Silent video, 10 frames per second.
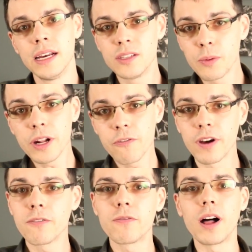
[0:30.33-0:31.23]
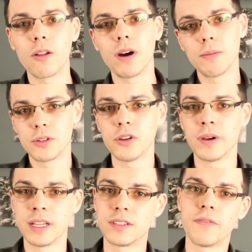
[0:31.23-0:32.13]
It's a pretty fun follow-up
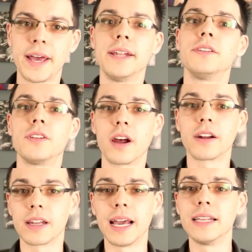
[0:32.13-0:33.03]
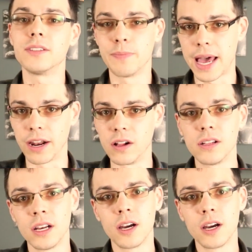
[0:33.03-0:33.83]
to his event, Dark Knight's Metal,